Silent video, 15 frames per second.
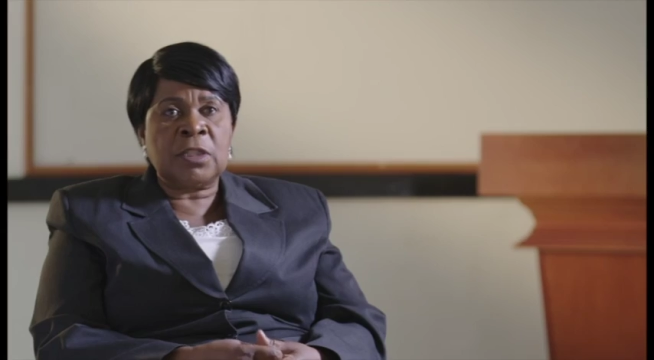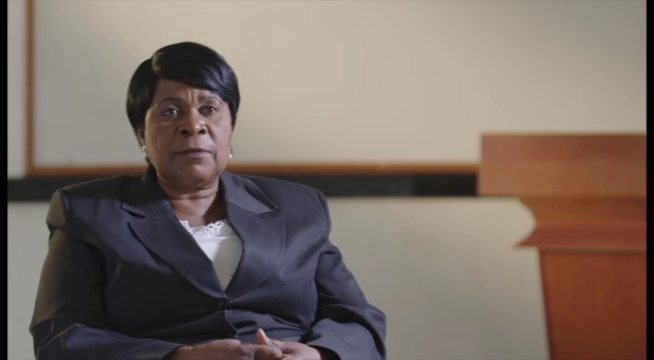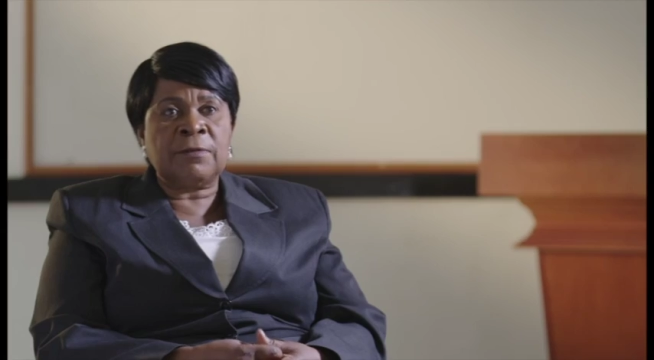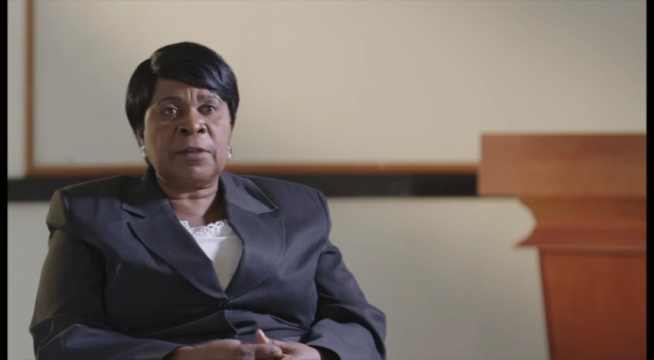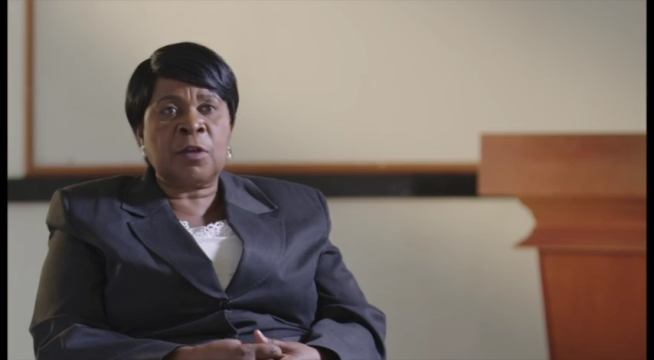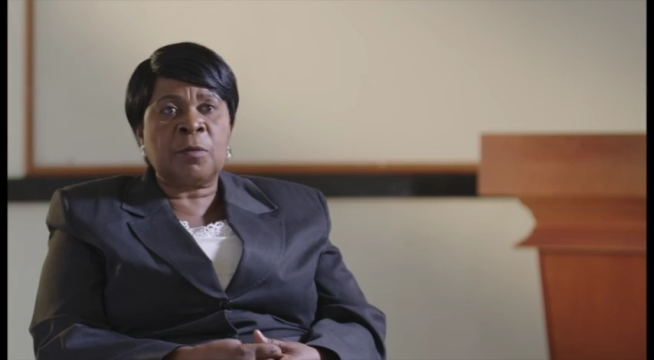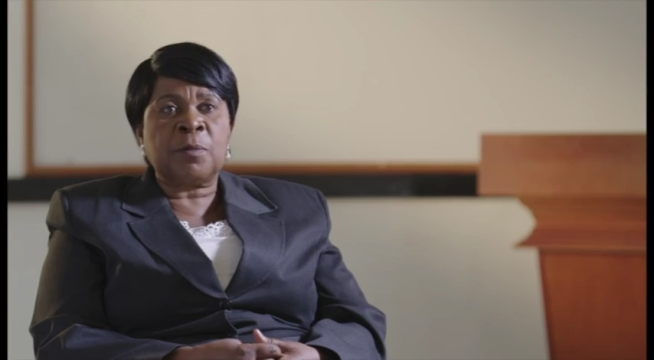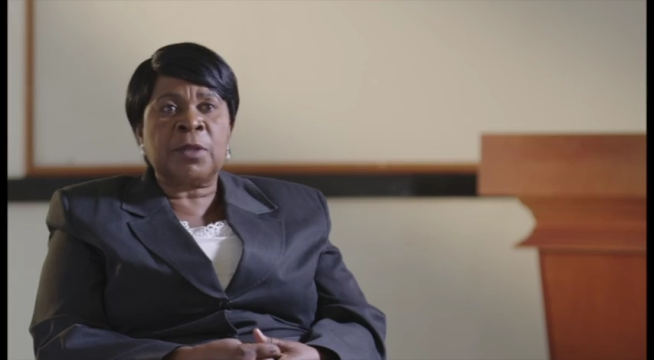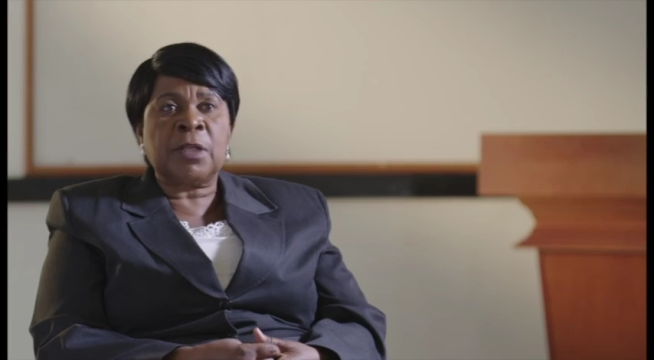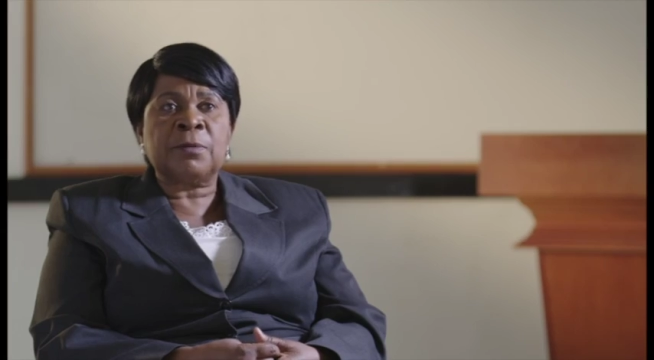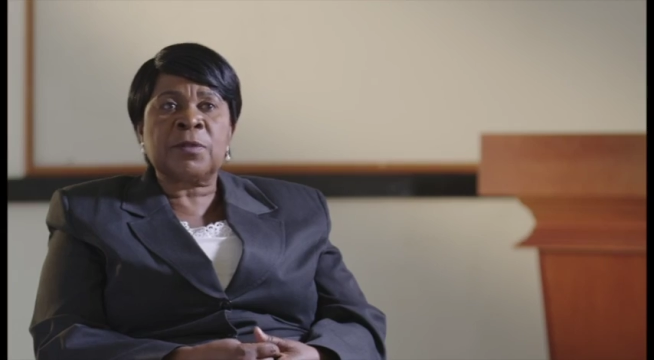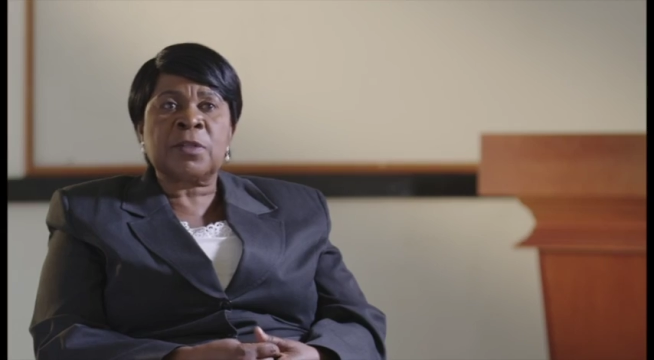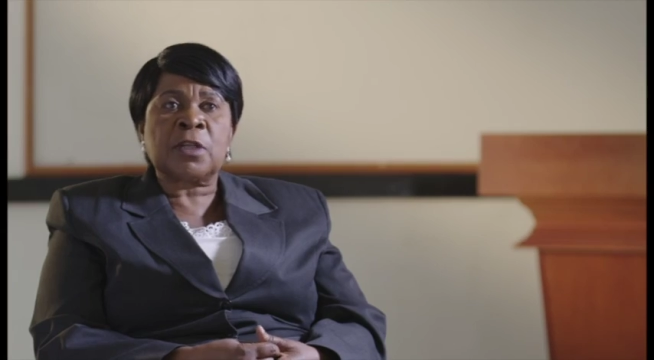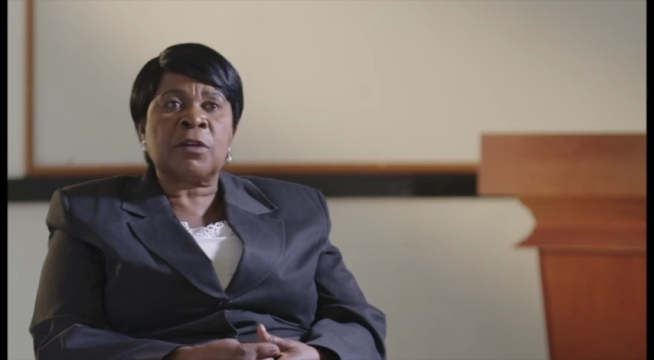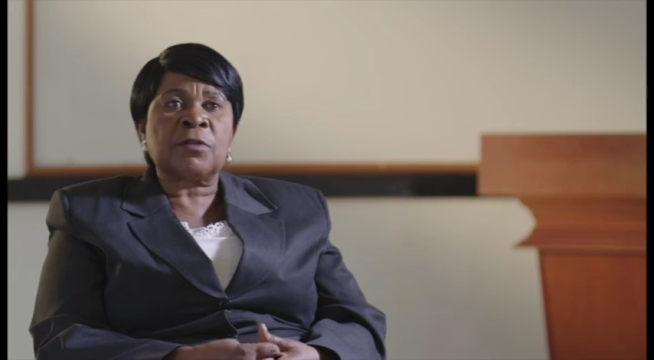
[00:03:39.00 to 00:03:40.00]
develop
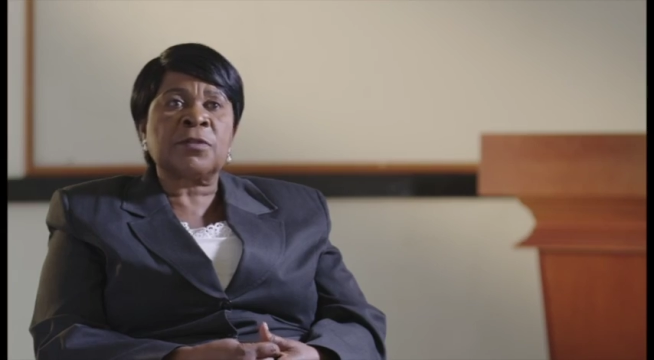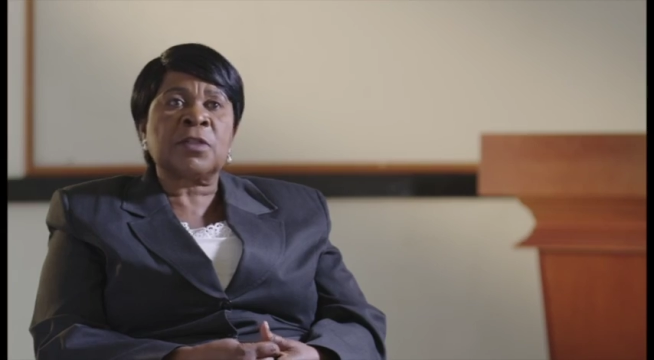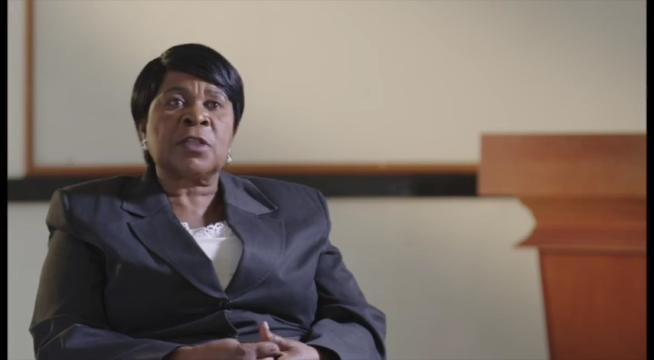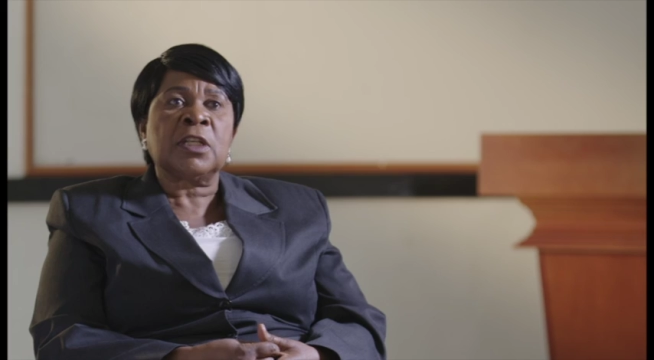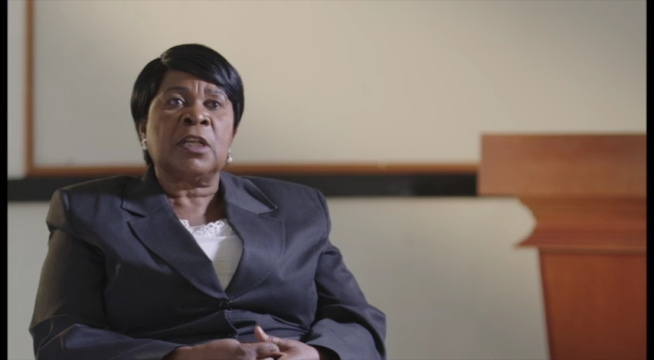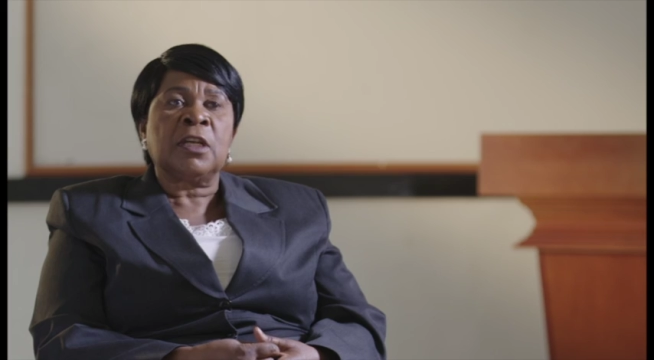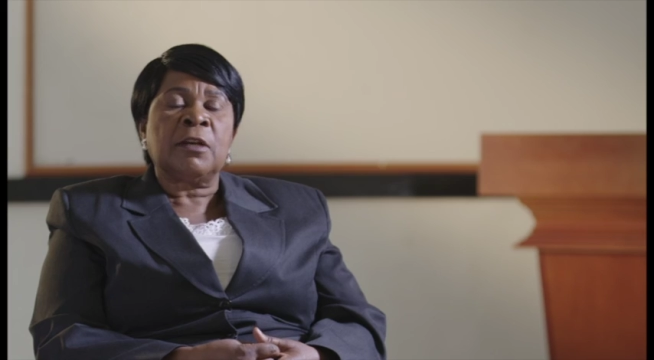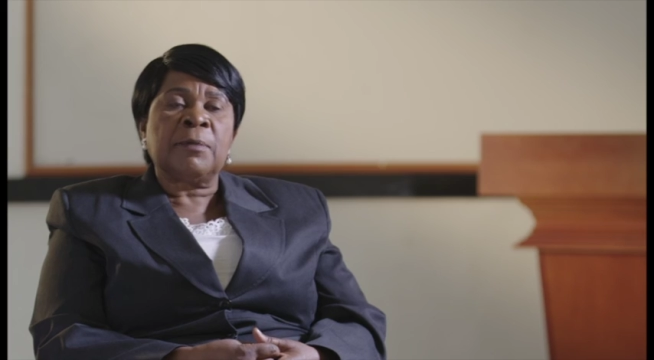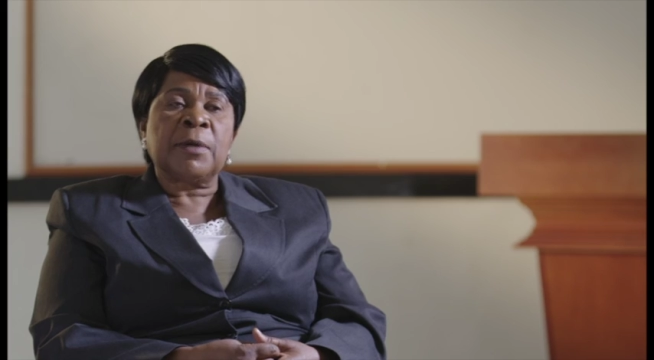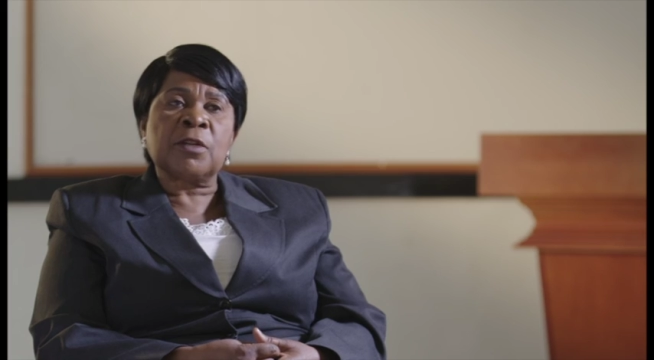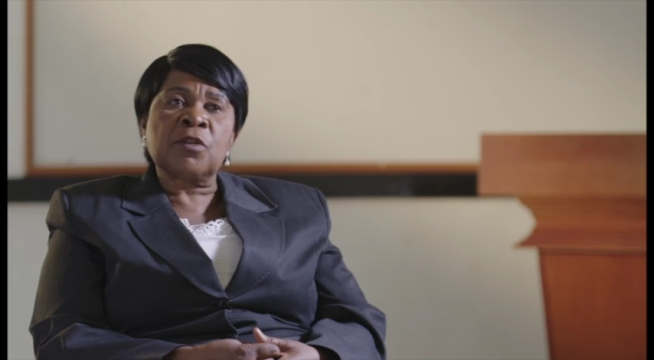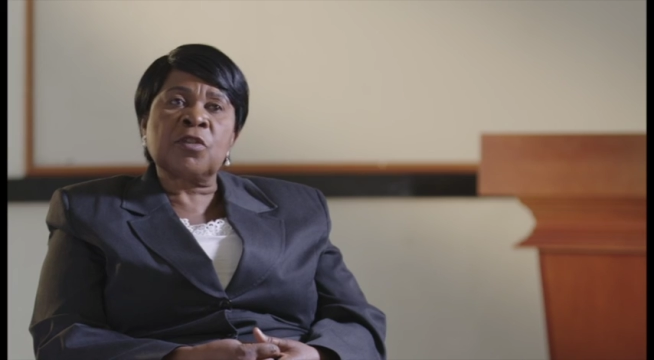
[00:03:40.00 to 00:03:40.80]
themselves, but